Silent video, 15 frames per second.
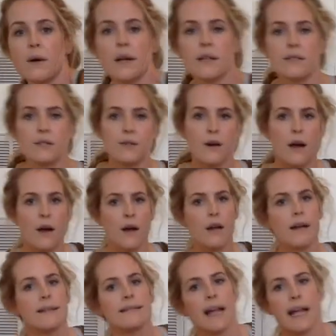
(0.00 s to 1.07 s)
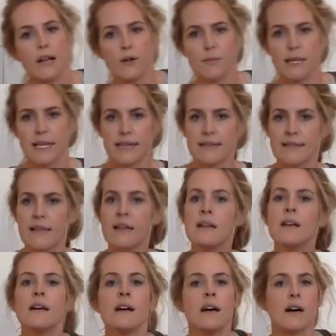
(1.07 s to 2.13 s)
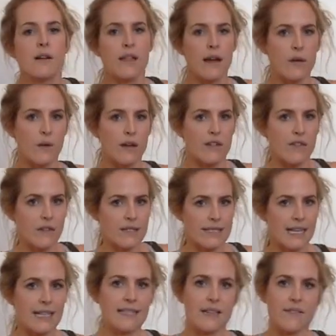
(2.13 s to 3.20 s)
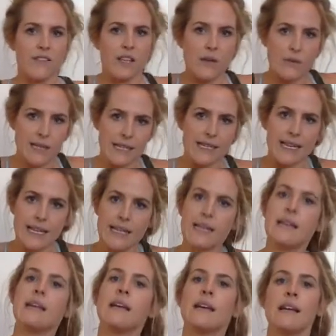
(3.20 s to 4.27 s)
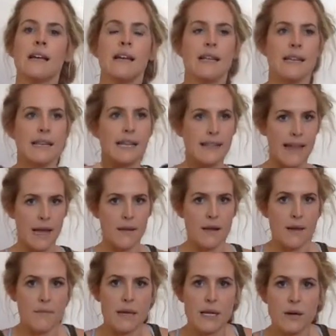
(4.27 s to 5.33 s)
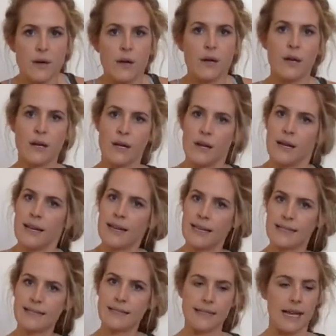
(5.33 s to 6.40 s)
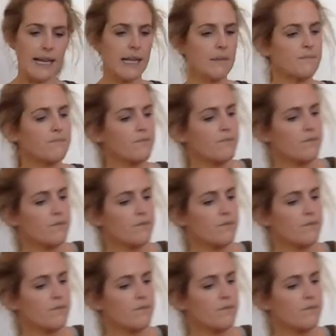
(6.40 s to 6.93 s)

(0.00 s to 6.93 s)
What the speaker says: we're on to our side obliques, all that wonderful side stuff that you want to knit that middle nice and tight.